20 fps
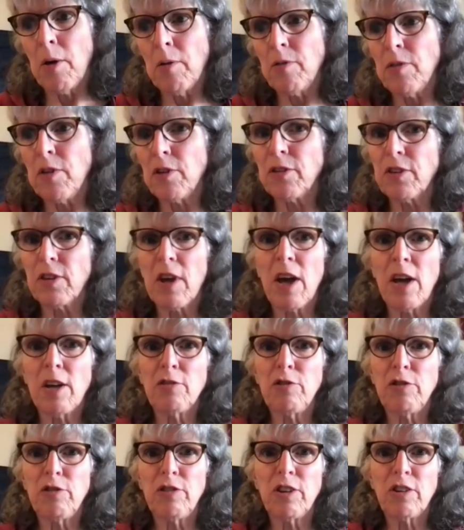there's a
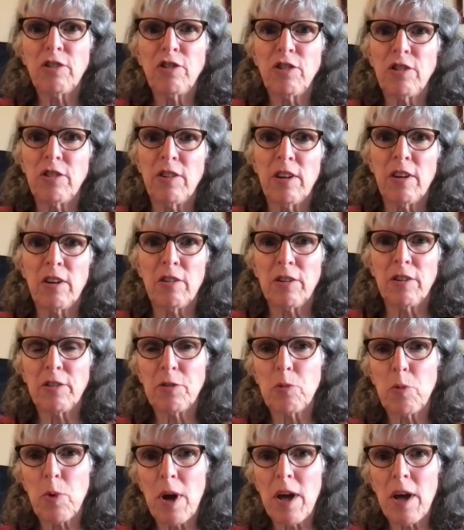contradiction there
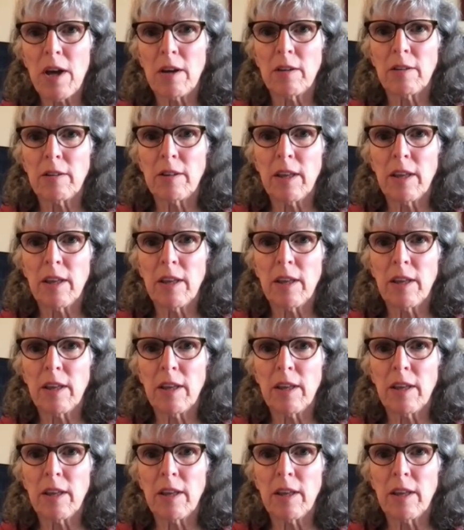as well.